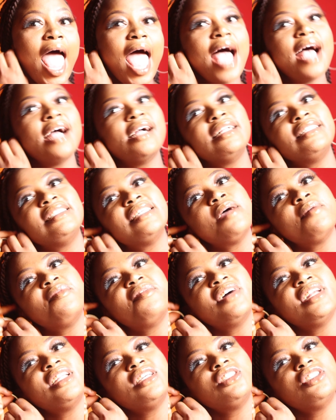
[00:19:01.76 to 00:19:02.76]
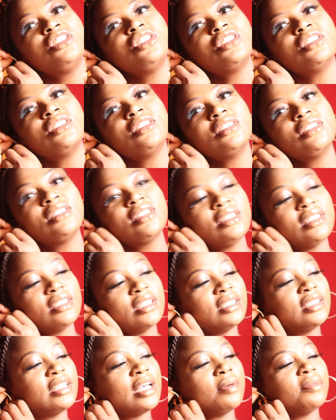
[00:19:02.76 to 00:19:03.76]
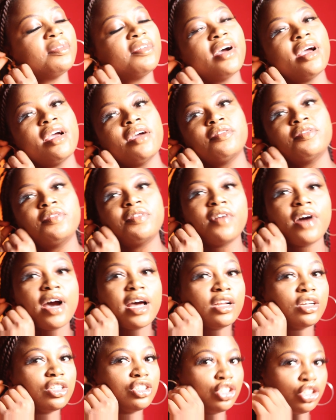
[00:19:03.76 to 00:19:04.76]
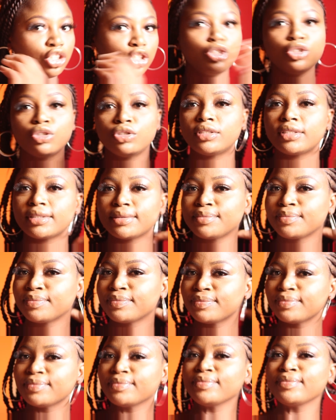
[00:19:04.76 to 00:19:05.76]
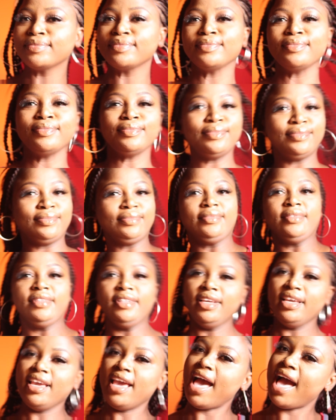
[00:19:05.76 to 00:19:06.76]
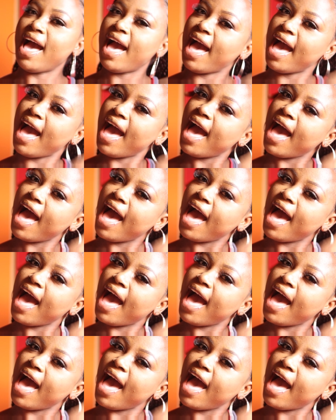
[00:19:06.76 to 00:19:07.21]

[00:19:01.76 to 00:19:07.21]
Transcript: Time for the shoot. Time for a photo shoot. Yeah.